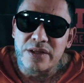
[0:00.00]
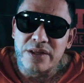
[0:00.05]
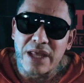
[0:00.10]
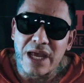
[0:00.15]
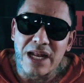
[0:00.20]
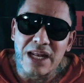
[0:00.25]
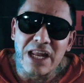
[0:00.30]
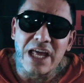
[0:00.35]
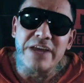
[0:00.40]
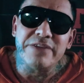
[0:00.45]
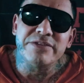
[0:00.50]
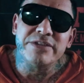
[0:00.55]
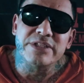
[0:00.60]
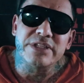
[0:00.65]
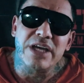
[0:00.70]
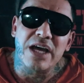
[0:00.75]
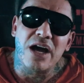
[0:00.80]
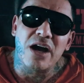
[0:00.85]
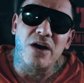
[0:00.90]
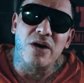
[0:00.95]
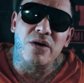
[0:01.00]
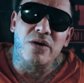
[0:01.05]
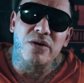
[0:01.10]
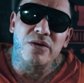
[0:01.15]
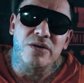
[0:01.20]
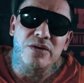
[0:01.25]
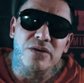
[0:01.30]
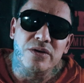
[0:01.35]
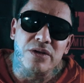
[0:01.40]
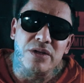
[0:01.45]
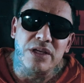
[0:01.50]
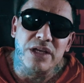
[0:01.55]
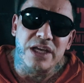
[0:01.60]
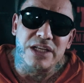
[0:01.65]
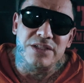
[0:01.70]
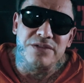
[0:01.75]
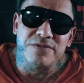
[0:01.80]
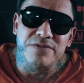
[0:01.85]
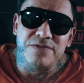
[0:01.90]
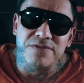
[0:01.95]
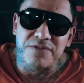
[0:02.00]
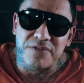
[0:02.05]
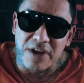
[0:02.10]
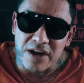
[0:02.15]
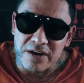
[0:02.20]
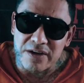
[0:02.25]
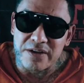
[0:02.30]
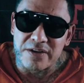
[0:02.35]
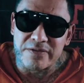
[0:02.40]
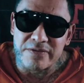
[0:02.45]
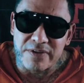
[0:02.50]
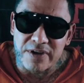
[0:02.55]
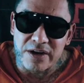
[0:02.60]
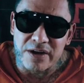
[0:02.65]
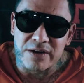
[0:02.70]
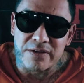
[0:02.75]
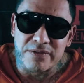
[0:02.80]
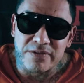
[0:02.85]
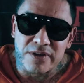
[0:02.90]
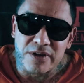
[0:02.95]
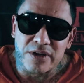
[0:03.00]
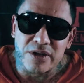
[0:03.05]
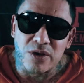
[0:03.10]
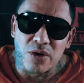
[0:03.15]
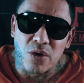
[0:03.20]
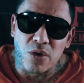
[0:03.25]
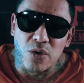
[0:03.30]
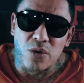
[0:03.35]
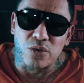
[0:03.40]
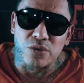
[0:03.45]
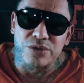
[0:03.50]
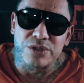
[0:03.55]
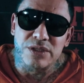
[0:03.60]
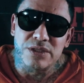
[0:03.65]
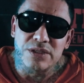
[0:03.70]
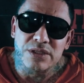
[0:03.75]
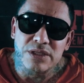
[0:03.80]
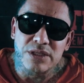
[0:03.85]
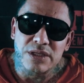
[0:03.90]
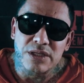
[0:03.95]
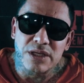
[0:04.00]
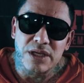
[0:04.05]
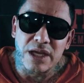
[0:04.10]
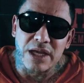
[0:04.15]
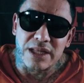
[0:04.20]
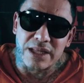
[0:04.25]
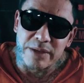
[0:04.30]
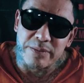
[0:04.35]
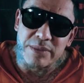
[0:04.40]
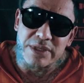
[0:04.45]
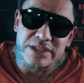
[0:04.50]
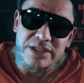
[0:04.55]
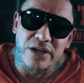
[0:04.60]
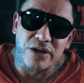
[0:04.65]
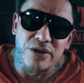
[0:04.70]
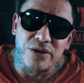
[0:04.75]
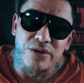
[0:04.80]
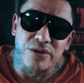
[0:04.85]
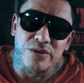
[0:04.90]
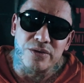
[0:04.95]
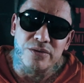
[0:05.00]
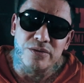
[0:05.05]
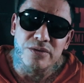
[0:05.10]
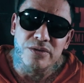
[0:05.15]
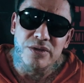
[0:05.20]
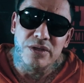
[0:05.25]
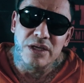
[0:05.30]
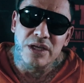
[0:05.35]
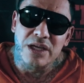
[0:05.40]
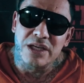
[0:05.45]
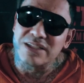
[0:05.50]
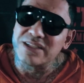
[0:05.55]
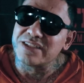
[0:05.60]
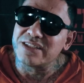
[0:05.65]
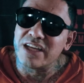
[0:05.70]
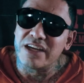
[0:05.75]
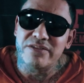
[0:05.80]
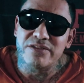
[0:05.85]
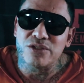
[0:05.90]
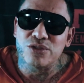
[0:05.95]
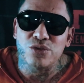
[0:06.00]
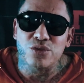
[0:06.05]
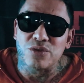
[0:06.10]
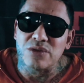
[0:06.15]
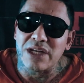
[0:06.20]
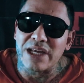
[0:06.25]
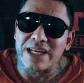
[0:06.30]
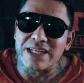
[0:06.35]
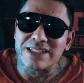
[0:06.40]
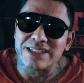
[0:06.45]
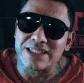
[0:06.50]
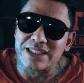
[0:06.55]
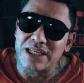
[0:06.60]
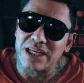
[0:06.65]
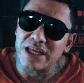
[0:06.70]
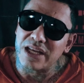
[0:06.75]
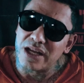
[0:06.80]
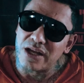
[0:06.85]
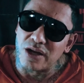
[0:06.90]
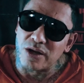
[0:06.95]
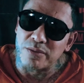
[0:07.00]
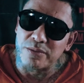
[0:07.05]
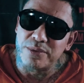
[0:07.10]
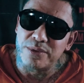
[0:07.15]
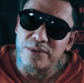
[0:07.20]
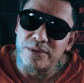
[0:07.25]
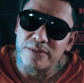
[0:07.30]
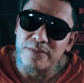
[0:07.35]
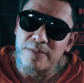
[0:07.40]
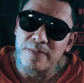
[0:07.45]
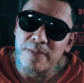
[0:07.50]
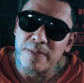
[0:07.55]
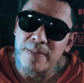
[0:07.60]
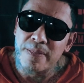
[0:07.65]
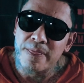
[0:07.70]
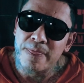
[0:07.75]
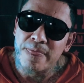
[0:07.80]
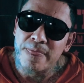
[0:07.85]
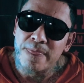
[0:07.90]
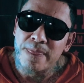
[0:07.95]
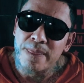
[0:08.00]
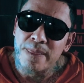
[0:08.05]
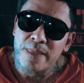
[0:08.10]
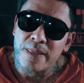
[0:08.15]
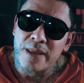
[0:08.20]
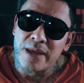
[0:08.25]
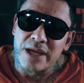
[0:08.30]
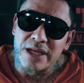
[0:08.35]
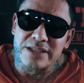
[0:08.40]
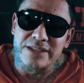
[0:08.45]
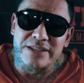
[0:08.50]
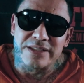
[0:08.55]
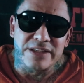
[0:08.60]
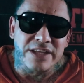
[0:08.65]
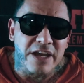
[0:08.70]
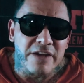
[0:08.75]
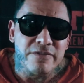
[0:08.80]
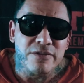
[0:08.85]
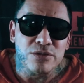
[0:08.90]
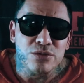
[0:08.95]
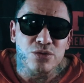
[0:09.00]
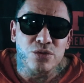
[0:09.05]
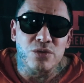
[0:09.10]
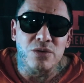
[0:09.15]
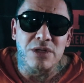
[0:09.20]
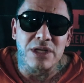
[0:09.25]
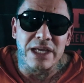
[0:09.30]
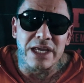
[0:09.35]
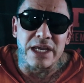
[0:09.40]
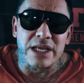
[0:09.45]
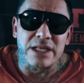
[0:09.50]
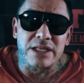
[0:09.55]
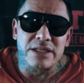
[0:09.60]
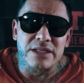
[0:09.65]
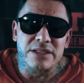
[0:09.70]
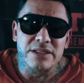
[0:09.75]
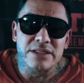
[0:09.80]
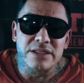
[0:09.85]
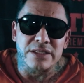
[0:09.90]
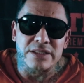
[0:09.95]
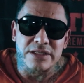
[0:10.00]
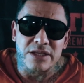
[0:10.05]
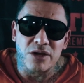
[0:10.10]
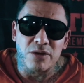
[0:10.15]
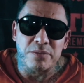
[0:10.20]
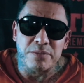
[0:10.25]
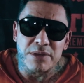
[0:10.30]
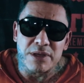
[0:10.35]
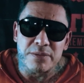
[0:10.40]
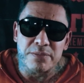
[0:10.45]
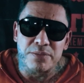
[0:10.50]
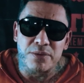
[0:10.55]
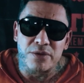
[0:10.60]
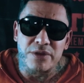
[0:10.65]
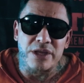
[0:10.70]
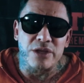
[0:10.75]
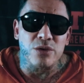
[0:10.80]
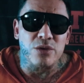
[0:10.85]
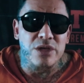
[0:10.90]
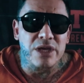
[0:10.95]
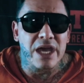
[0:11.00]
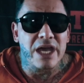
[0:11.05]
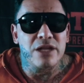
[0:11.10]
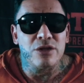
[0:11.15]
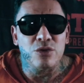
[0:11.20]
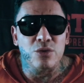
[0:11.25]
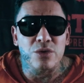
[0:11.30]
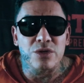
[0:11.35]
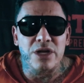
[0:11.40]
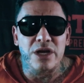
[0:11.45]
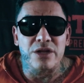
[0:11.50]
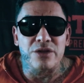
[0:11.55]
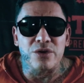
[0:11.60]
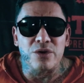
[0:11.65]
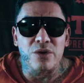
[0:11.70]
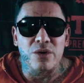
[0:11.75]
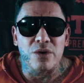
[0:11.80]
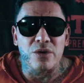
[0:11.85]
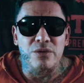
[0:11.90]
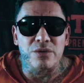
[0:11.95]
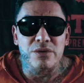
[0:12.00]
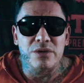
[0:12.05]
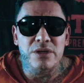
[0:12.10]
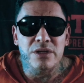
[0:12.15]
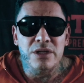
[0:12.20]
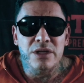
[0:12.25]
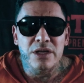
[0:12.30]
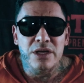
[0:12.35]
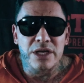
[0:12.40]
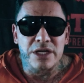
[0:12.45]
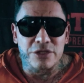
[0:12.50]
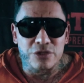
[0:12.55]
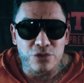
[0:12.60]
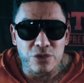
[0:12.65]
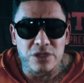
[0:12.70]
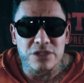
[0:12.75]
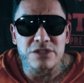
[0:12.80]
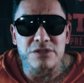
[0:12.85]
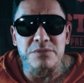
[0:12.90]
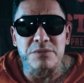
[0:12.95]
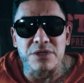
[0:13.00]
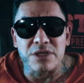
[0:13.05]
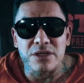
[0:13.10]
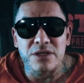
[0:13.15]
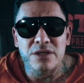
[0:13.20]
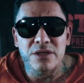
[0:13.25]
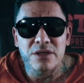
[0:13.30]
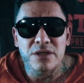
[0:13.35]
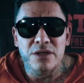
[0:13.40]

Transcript: that lifestyle gets very, very, very old. And let me tell you, it's never too late to get help. It's never too late to tell people that you can't do it on your own. And trust me,